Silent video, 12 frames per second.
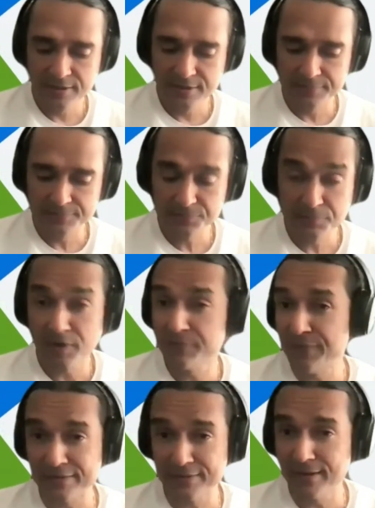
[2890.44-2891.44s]
uh,
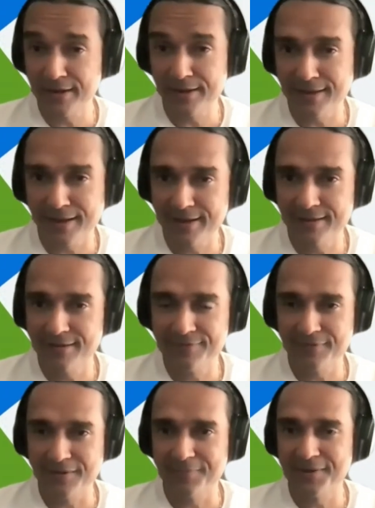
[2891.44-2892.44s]
but fascinating
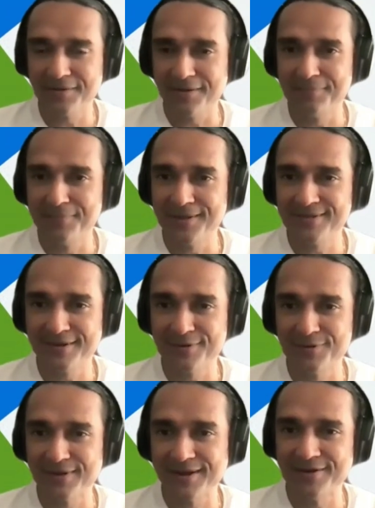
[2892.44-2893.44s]
idea i mean amazing
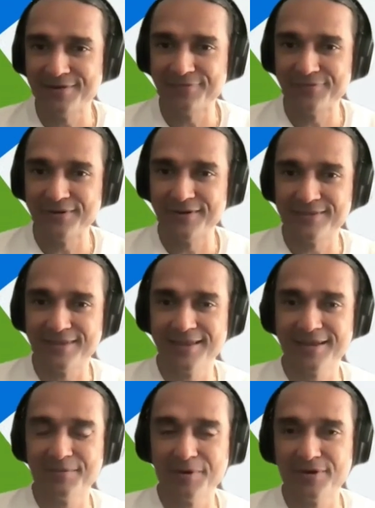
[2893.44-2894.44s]
to kind of uh,
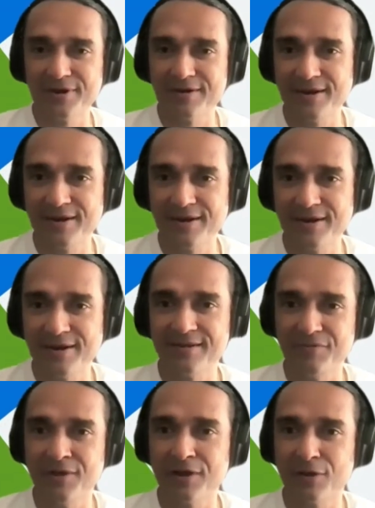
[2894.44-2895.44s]
think about it right
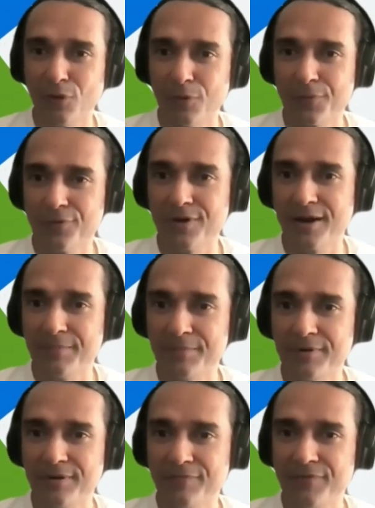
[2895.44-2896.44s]
that we are all
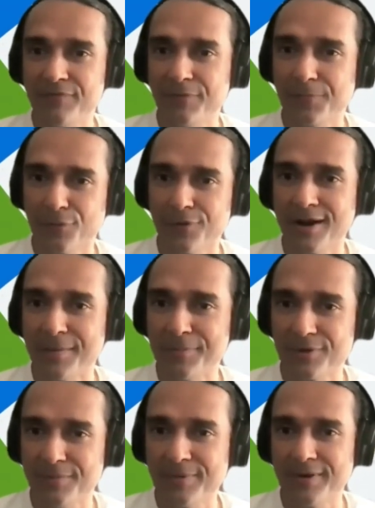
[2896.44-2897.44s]
programmed uh, we were
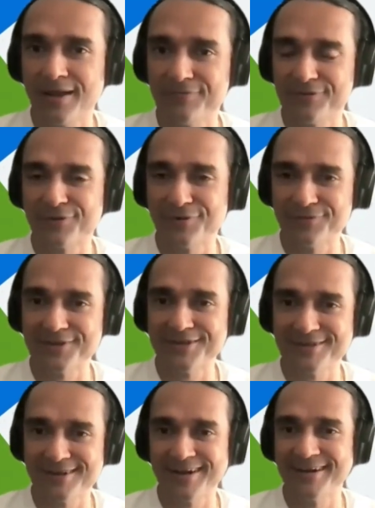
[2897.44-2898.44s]
programmed to come and have this
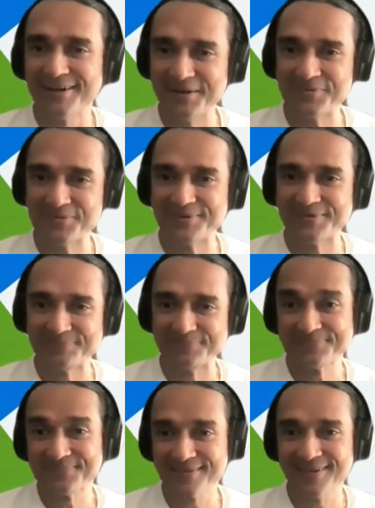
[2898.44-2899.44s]
conversation right now so
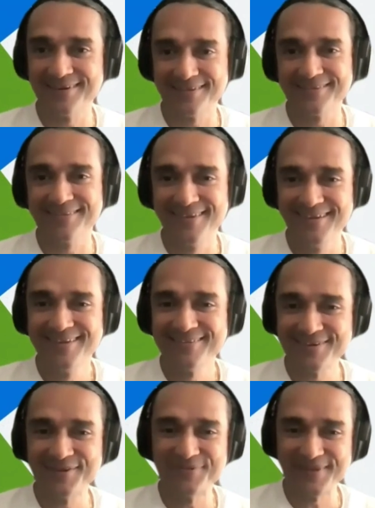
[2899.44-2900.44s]
uh, yeah.
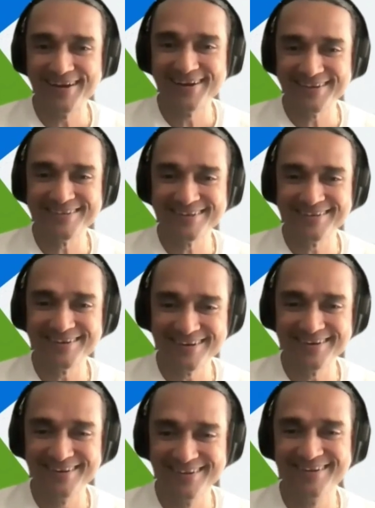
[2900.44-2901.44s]
Sounds very interesting,
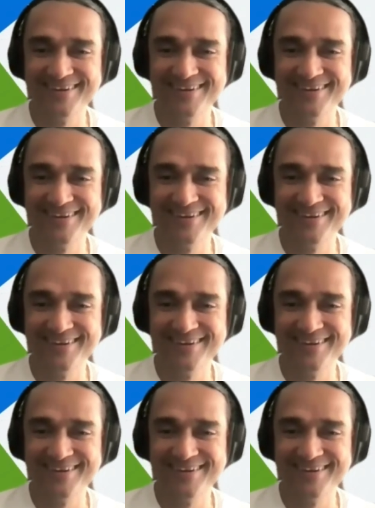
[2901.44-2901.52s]
right?